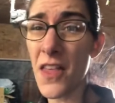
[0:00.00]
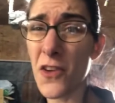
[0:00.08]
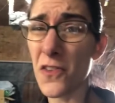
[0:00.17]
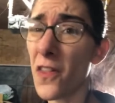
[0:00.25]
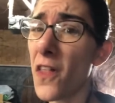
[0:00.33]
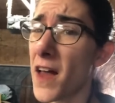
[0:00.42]

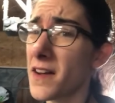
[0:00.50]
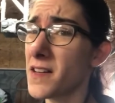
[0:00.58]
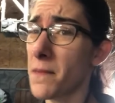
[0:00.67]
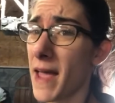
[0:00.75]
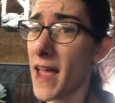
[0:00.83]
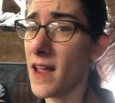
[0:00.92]
There's a lot of
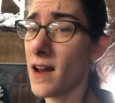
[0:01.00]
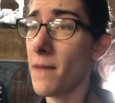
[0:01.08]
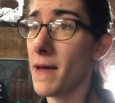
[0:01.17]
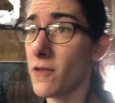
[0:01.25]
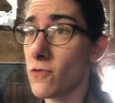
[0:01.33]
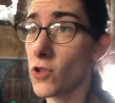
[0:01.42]
debate
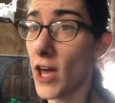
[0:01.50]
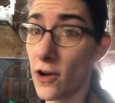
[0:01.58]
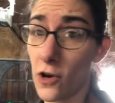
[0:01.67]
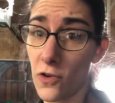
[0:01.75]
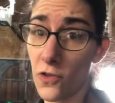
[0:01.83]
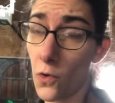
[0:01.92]
about
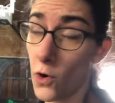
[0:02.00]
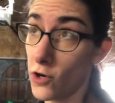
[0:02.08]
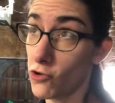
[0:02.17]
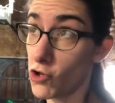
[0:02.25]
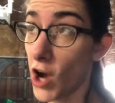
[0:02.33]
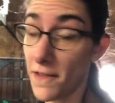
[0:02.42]
checkers, or
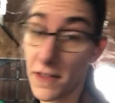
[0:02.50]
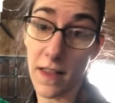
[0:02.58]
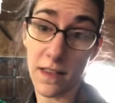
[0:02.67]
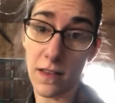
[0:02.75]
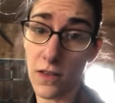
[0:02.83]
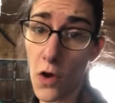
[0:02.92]
drafts
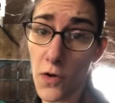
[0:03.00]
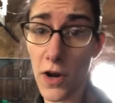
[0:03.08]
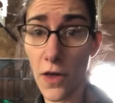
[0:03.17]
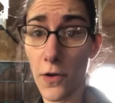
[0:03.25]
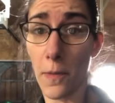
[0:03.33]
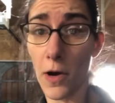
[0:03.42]
as it's known in
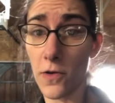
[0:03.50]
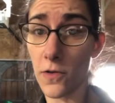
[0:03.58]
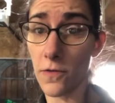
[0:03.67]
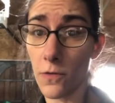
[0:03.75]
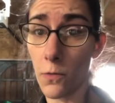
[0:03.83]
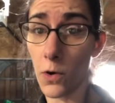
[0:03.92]
other parts
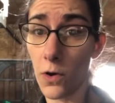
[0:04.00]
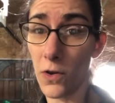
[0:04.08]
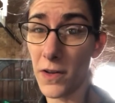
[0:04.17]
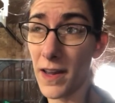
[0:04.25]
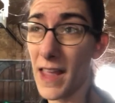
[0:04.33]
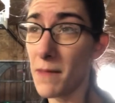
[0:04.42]
of the
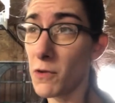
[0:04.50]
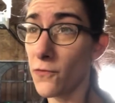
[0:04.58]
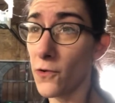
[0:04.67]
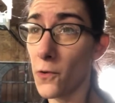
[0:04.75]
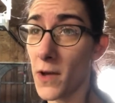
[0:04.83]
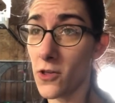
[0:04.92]
world, came to
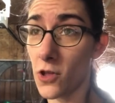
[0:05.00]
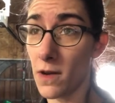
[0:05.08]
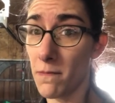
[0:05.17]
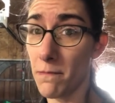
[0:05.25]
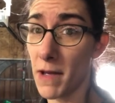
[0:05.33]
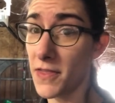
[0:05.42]

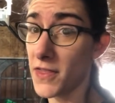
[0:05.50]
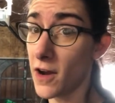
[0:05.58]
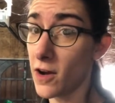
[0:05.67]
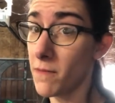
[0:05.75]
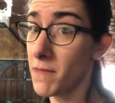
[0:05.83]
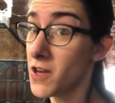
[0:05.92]
fruition, but there
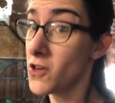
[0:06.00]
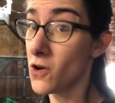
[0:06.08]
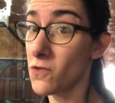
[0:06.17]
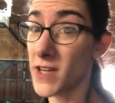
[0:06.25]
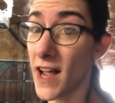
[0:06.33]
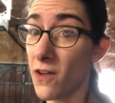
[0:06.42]
can be
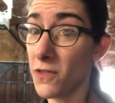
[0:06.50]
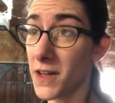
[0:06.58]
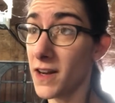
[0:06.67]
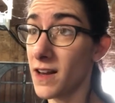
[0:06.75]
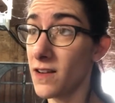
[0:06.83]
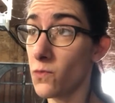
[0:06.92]
no doubt
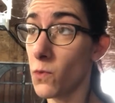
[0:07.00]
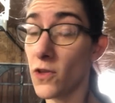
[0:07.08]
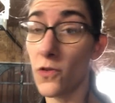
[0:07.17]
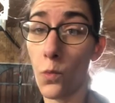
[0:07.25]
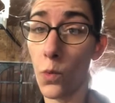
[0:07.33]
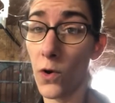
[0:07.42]
that it is one
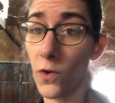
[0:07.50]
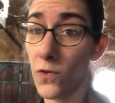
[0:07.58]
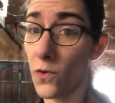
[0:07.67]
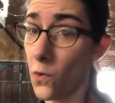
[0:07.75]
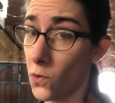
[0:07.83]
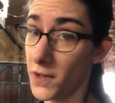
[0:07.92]
of the
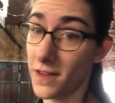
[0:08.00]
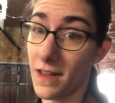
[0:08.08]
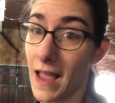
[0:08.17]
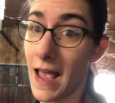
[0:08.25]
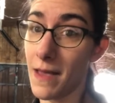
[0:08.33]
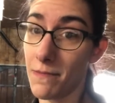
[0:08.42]
world's oldest
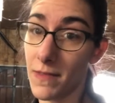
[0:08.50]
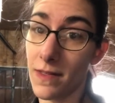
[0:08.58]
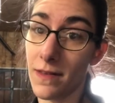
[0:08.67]
games.